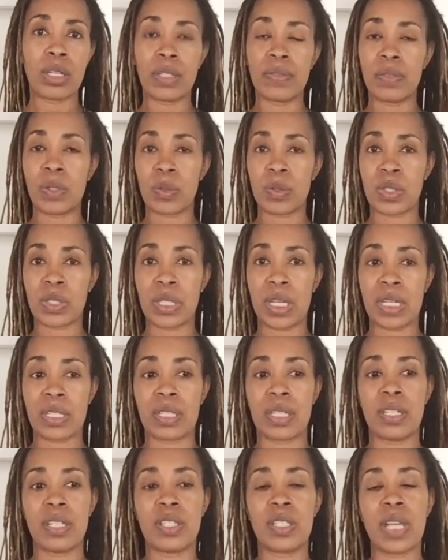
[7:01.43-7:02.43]
of those things, a
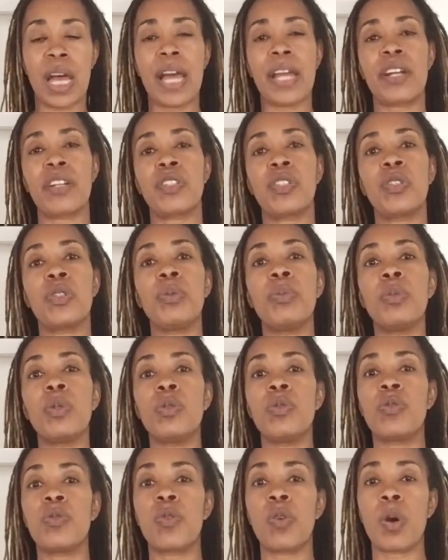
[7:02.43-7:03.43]
desire to move
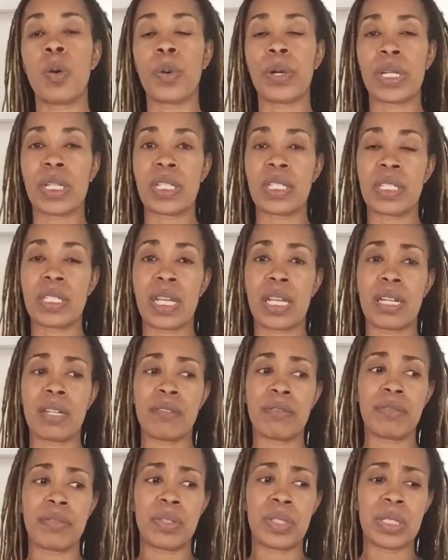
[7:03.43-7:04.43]
forward instead of
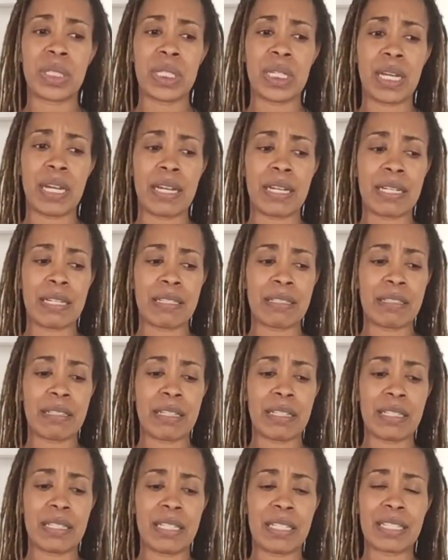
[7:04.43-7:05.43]
the
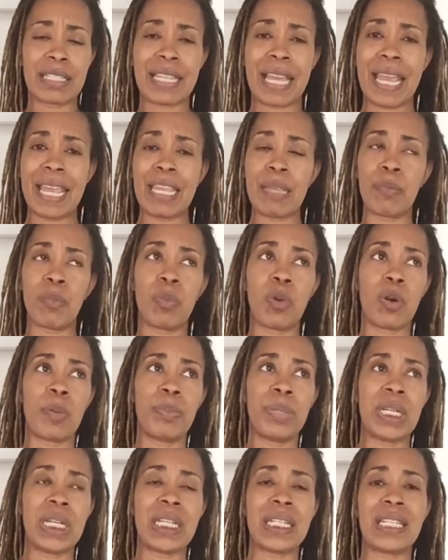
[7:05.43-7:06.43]

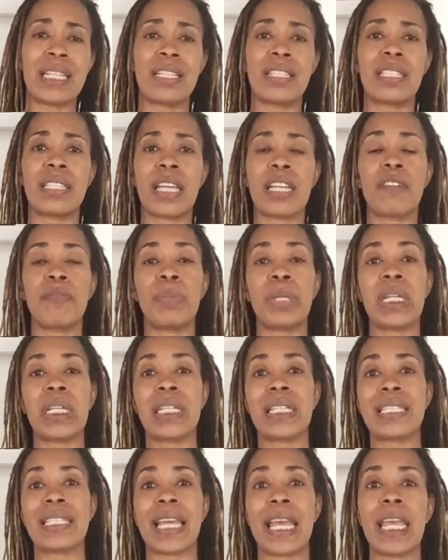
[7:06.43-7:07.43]
instead of being
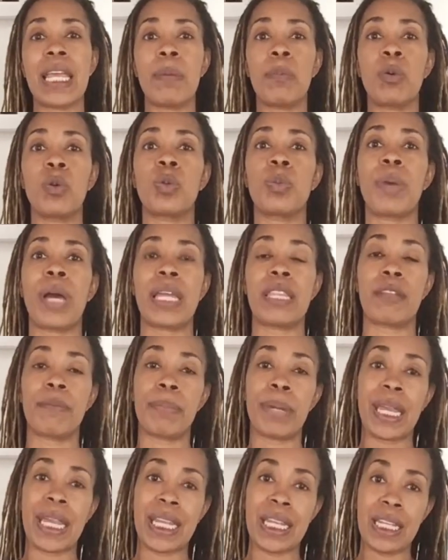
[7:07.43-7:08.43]
disabled by the
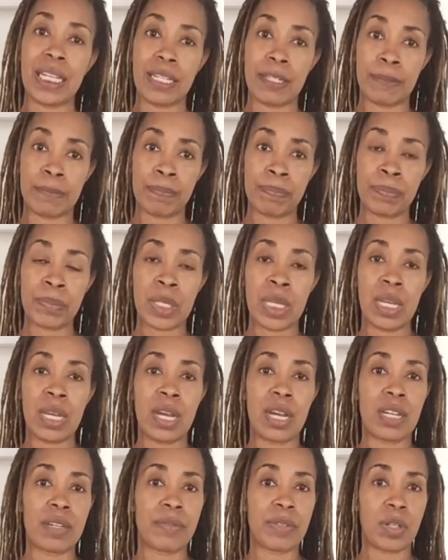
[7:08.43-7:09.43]
pain
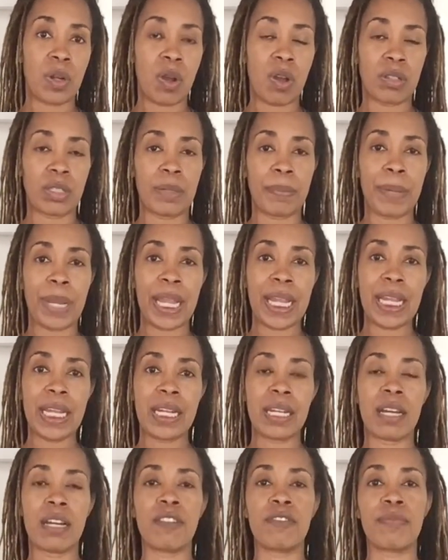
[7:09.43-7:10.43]
of it all, the
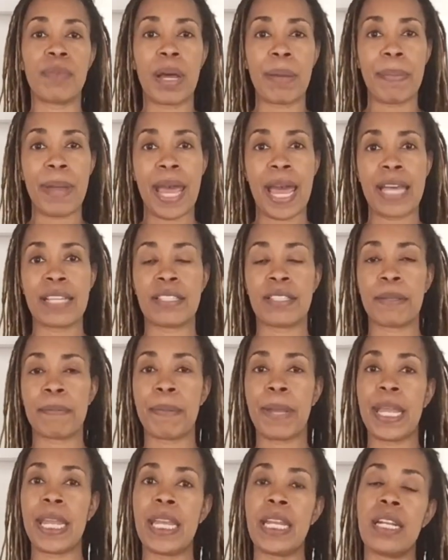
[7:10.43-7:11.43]
pain of my past, the
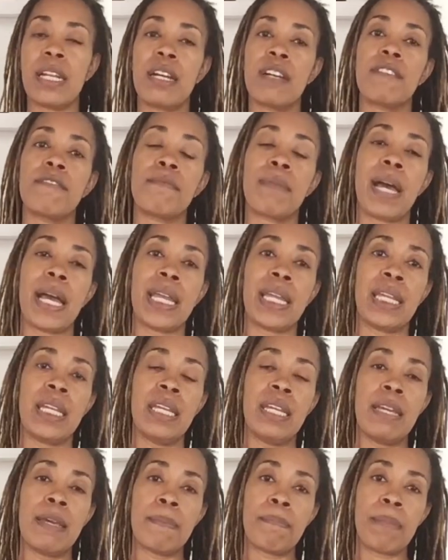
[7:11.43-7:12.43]
pain of
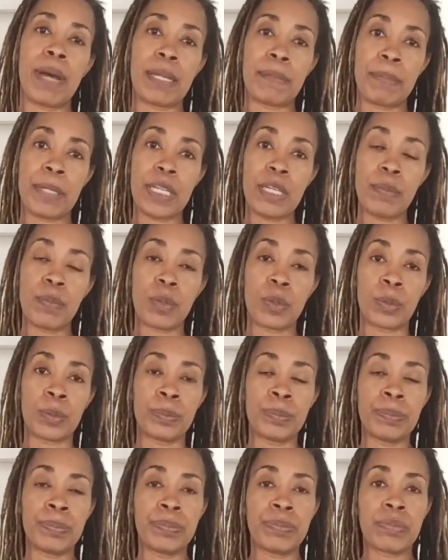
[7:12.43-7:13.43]
my people.
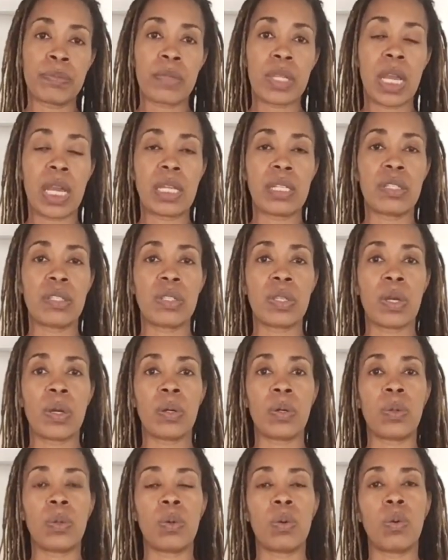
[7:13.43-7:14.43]
And
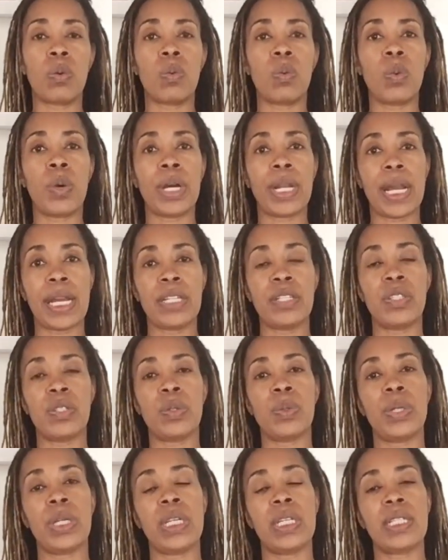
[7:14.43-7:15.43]
so what I
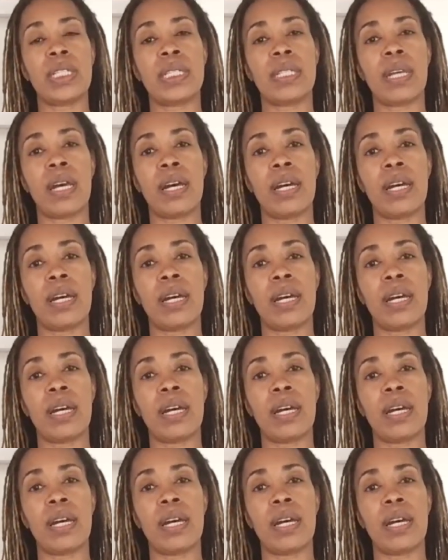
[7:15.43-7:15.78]
do is